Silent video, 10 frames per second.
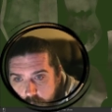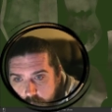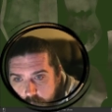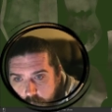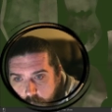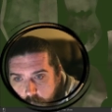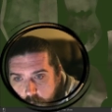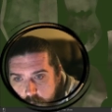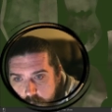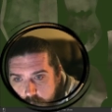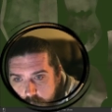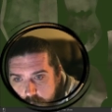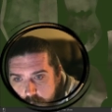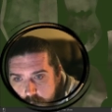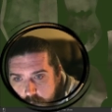We've got white and
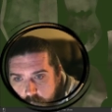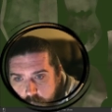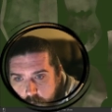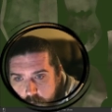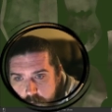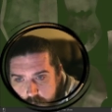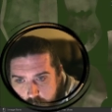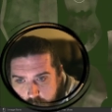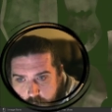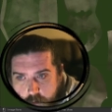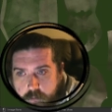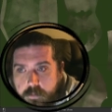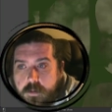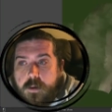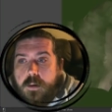just off white, just in the yellow,
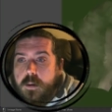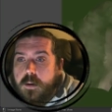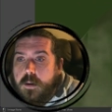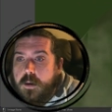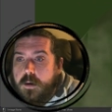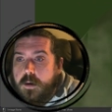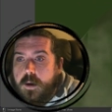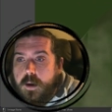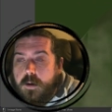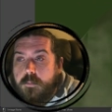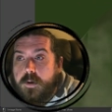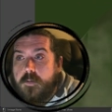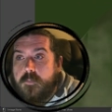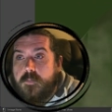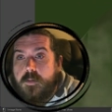
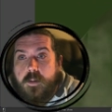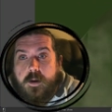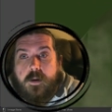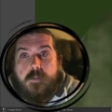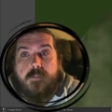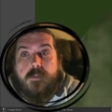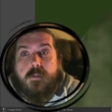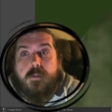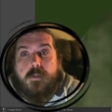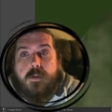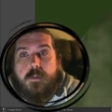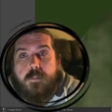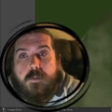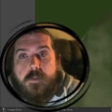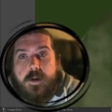because that is more
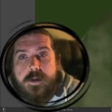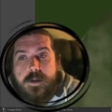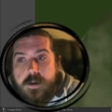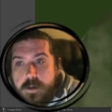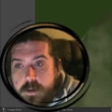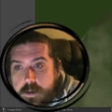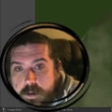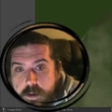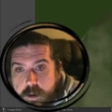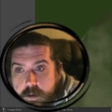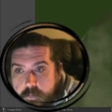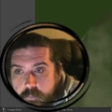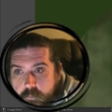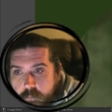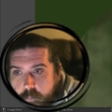realistic.
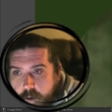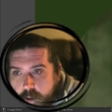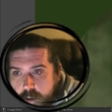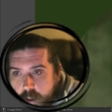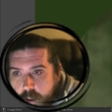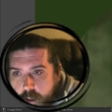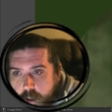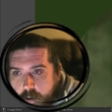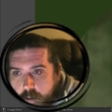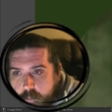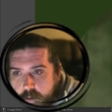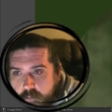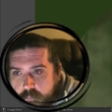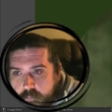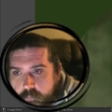If we paint here, I believe
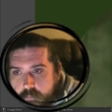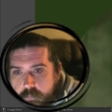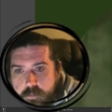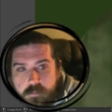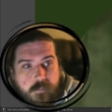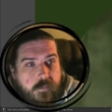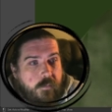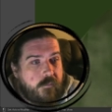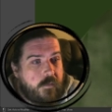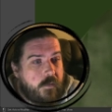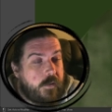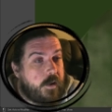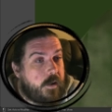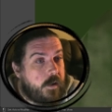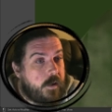this is all the claws, and we've got that
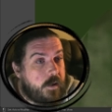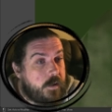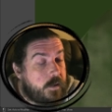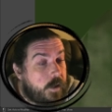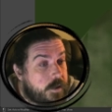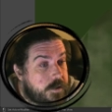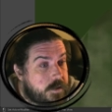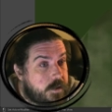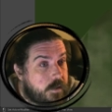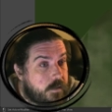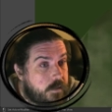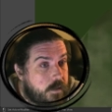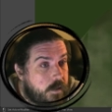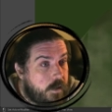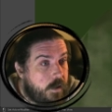texture still on.
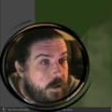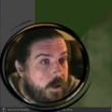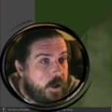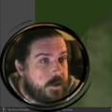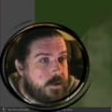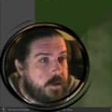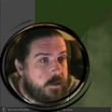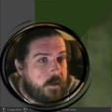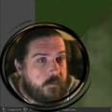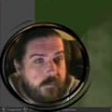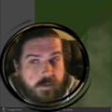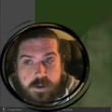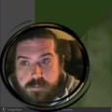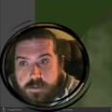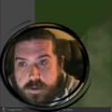To turn that off, we can
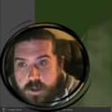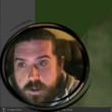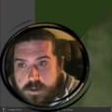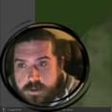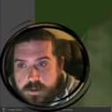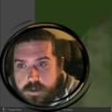just press X.